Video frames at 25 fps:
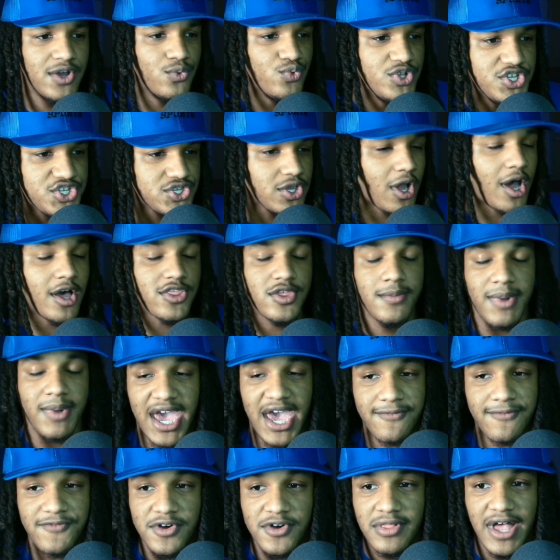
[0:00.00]
We saw them
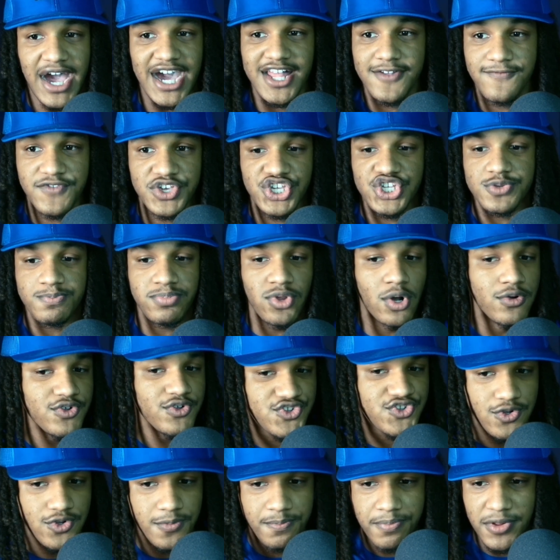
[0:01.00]
have a lot of
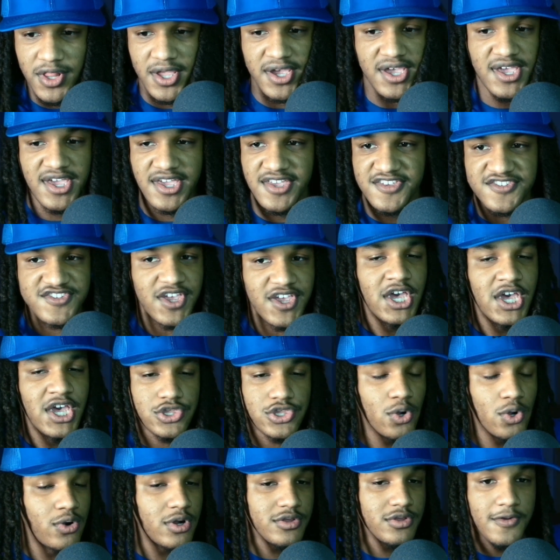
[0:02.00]
explosive plays
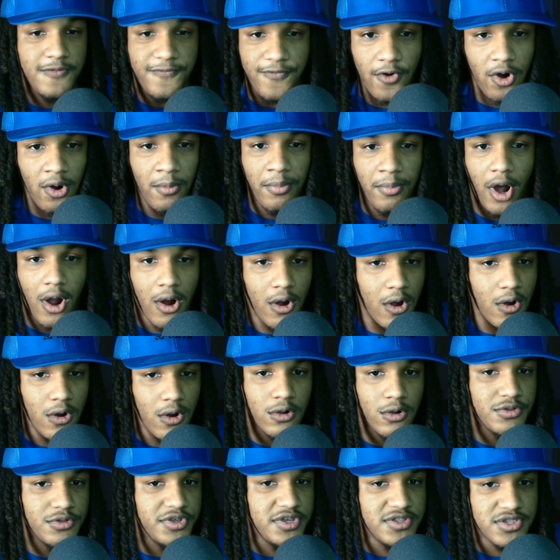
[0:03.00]
throwing the football
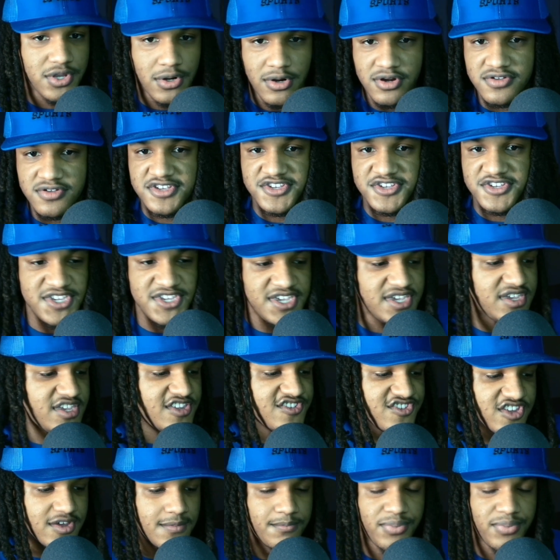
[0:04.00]
early during the season,